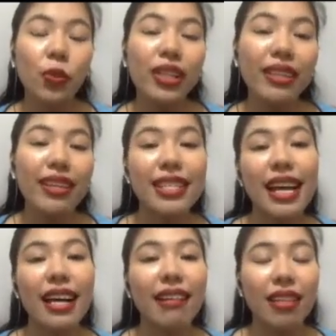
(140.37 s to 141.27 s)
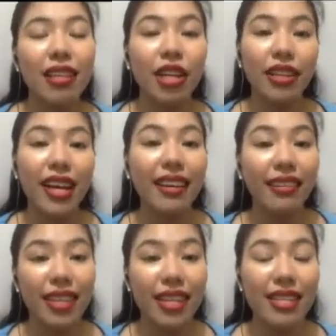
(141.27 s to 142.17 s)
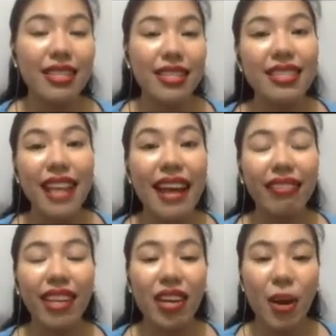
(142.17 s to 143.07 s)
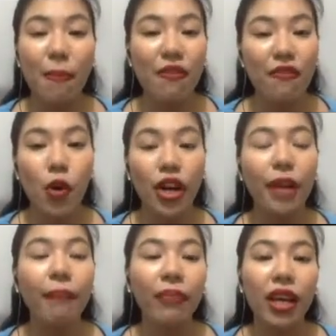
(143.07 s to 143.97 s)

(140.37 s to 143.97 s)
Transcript: what exactly are the ideas standing up for?